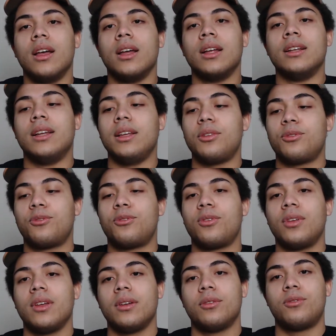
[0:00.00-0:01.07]
these
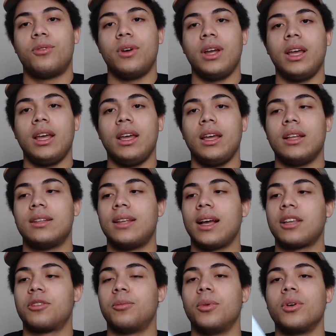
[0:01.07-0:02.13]
free
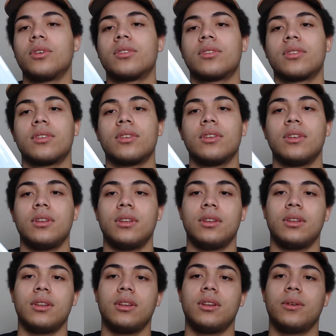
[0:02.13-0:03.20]
textbooks,
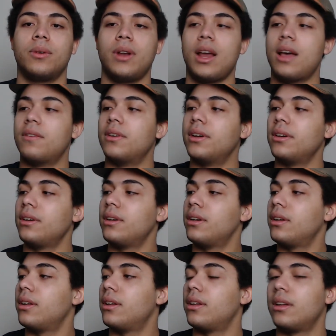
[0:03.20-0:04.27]
whatever,
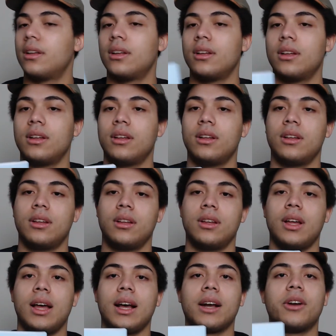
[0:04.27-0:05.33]

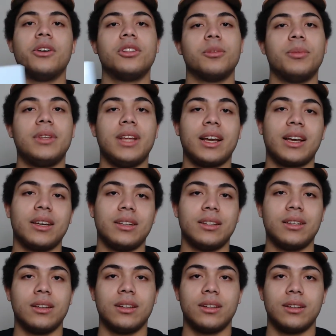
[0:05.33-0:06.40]
are going to be
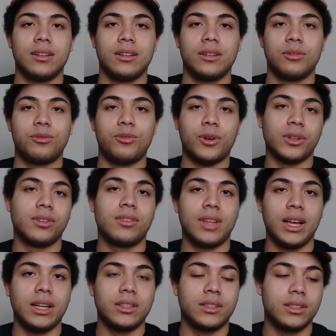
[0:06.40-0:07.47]
taken front
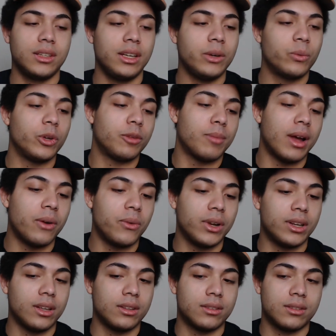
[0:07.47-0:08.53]
stage with my
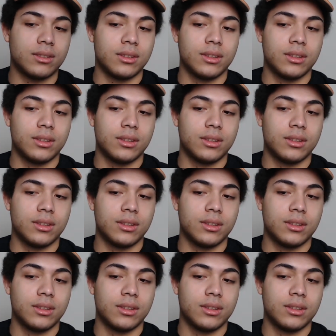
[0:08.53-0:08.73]
readings.